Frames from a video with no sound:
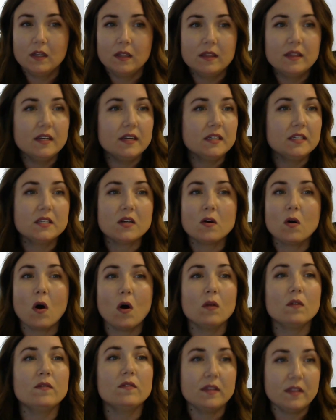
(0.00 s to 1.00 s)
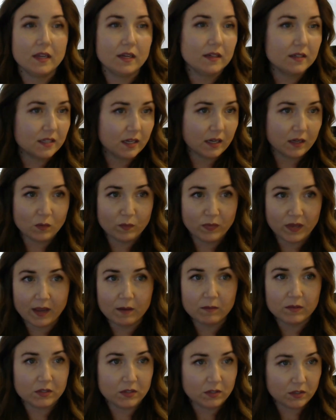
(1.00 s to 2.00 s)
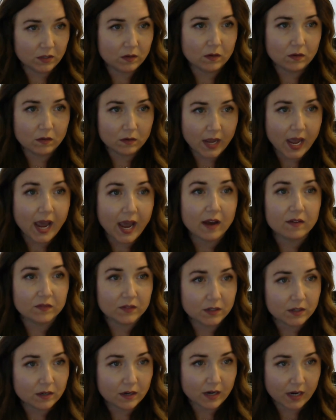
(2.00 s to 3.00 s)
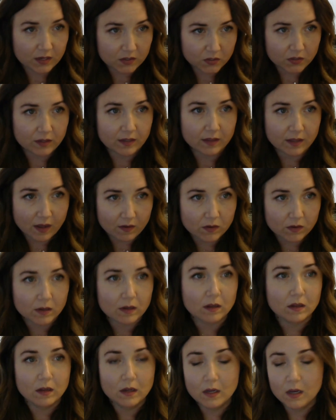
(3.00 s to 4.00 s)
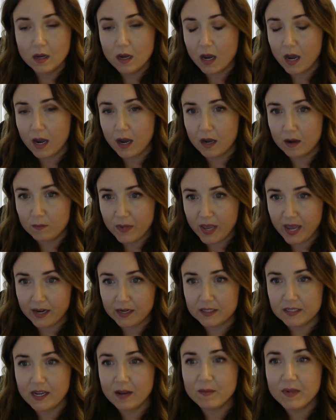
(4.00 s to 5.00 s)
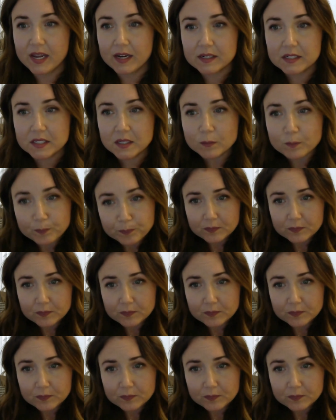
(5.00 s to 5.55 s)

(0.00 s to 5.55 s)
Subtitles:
these are all of the things that you'll be able to do after your entry level academics.